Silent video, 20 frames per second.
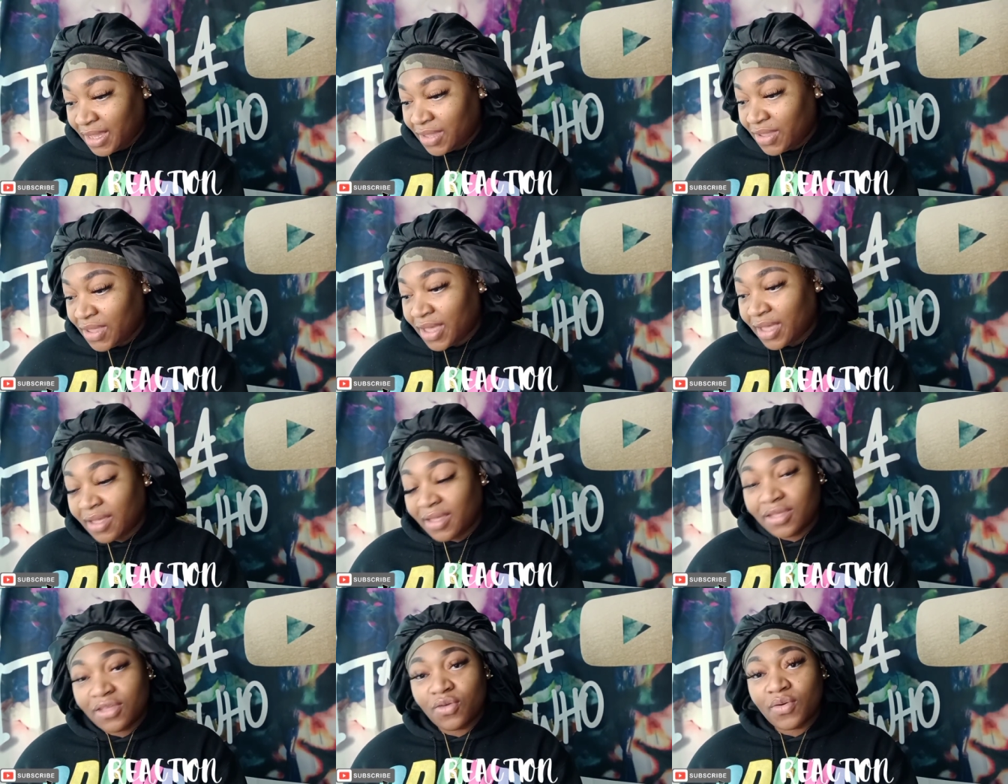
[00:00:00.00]

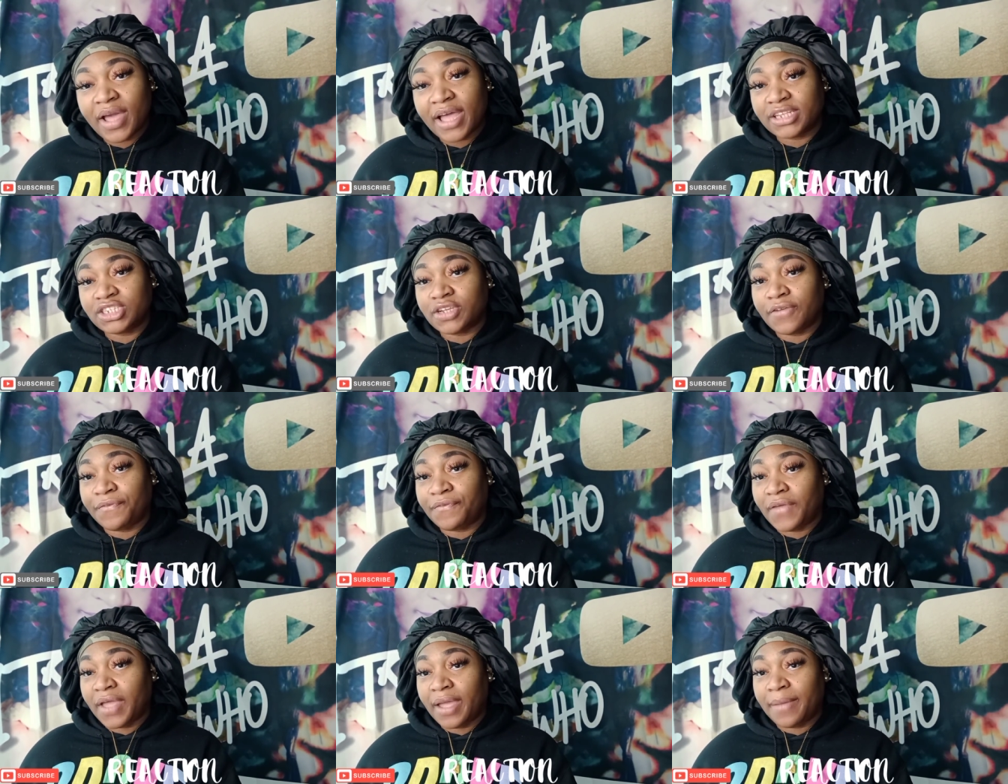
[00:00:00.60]
Yeah, and you got your
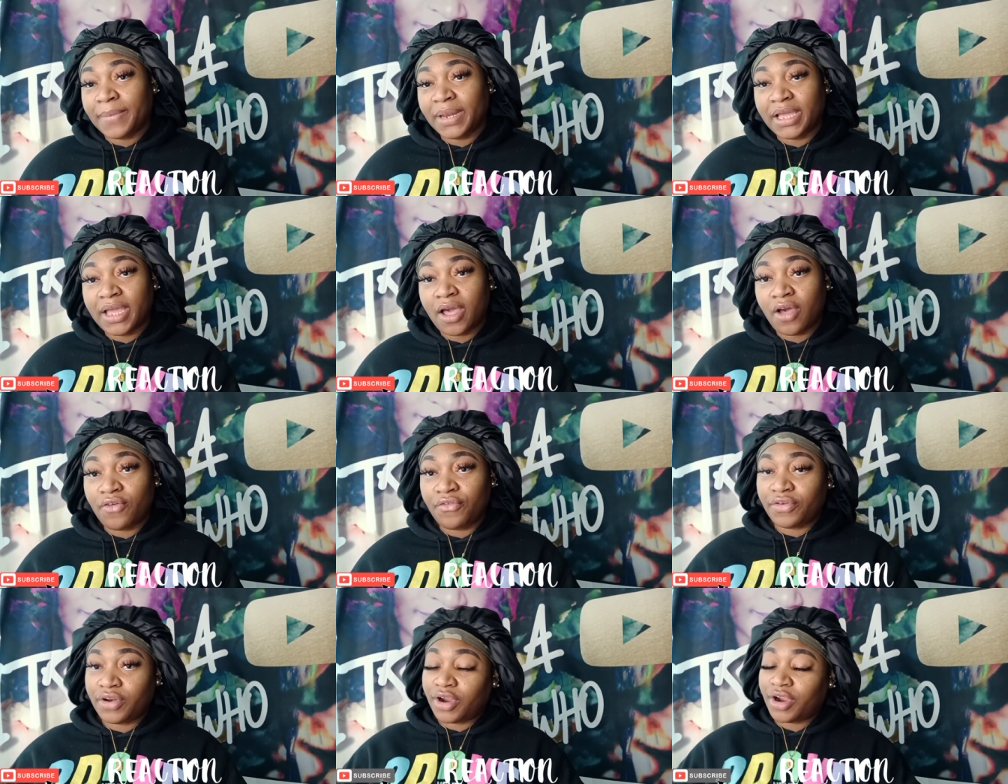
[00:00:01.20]
family
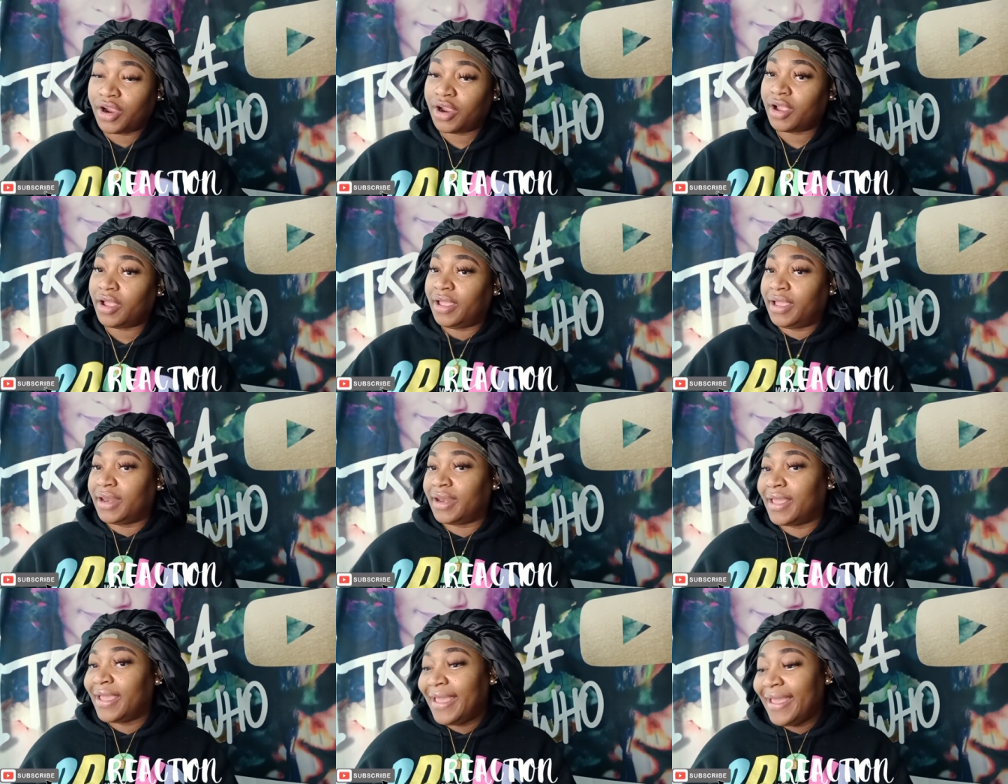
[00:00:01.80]
over there
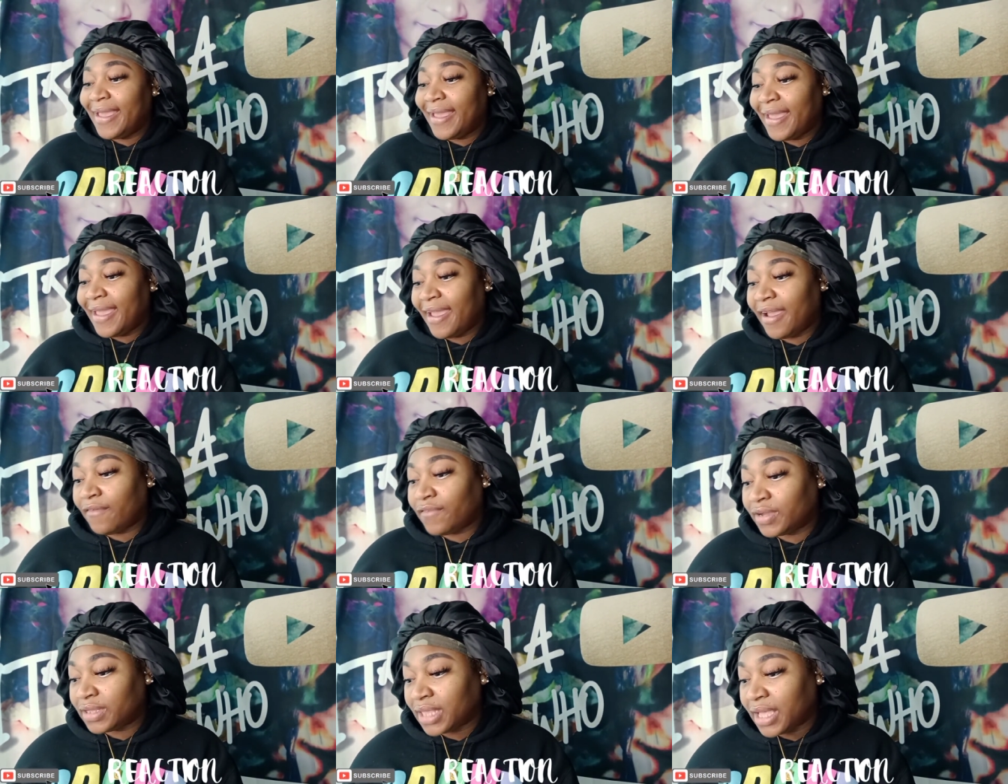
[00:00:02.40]
and
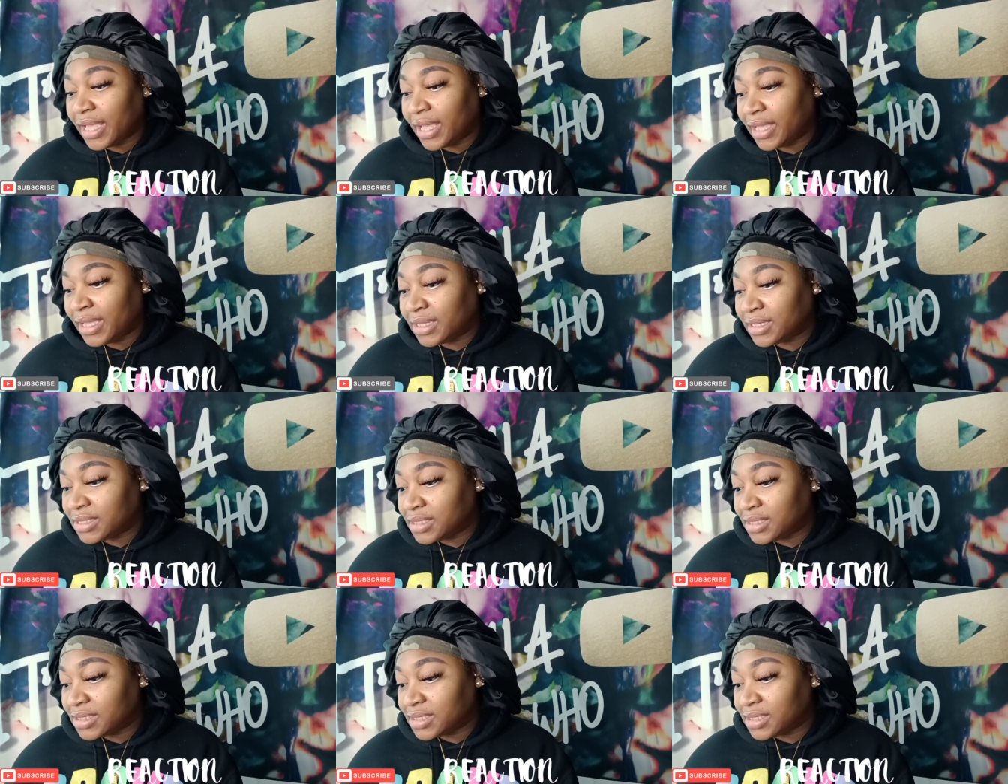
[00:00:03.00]
everything.